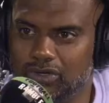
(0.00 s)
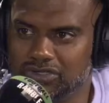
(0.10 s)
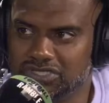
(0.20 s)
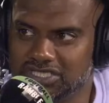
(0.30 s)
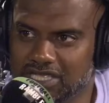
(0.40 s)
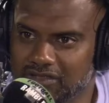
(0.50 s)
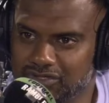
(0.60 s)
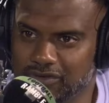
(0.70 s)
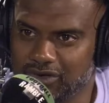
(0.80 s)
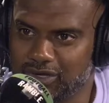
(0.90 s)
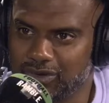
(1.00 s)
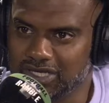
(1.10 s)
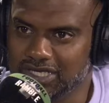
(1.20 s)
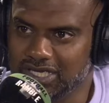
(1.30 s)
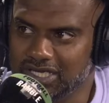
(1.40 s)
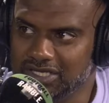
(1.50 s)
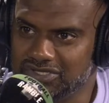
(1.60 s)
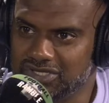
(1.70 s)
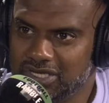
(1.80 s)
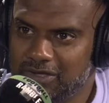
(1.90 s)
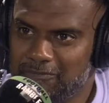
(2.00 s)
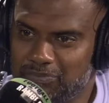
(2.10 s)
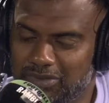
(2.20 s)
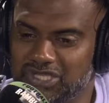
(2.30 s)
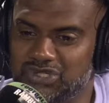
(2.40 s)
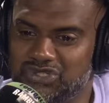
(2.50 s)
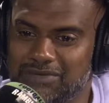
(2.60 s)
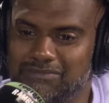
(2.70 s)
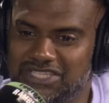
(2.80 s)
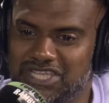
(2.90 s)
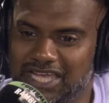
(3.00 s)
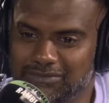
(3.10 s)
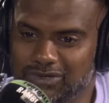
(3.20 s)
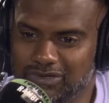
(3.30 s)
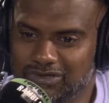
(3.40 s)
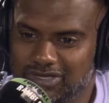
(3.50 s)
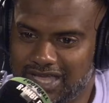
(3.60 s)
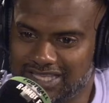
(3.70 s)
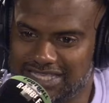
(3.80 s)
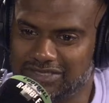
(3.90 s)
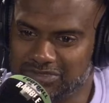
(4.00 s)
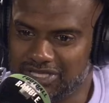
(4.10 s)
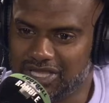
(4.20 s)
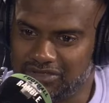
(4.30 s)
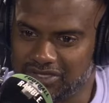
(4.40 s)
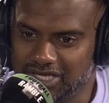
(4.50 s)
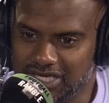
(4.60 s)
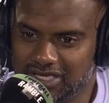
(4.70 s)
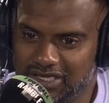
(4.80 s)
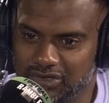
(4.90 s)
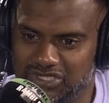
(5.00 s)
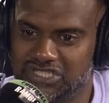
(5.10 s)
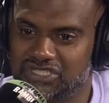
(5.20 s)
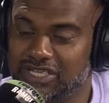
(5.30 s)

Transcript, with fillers: context sorry very quickly is because you say mid-table, yes. it sounds a bit nothingy. But you're essentially